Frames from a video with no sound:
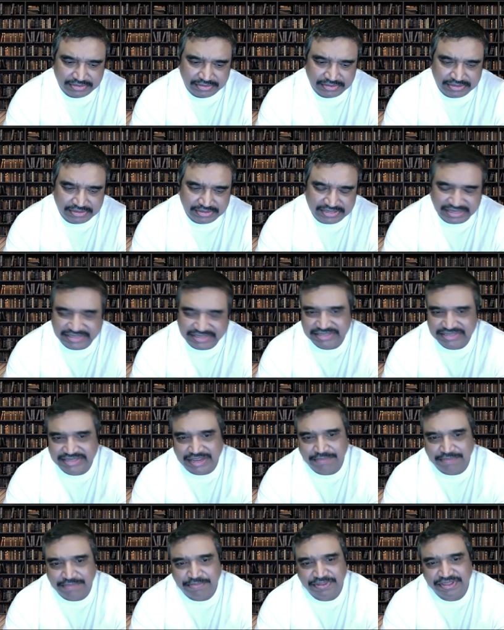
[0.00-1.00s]
just as
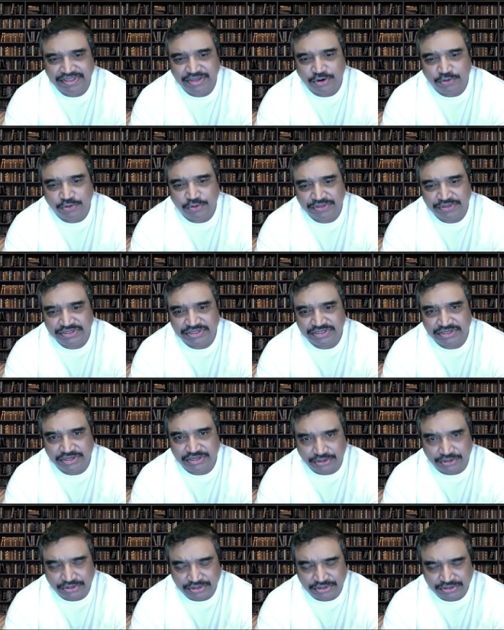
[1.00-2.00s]
empathy opens the
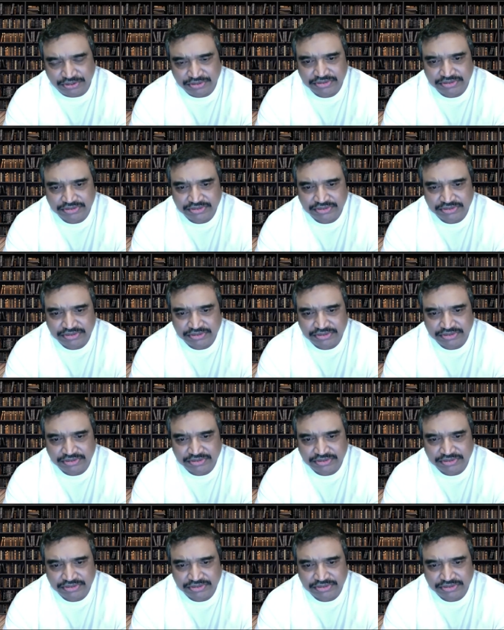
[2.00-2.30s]
door,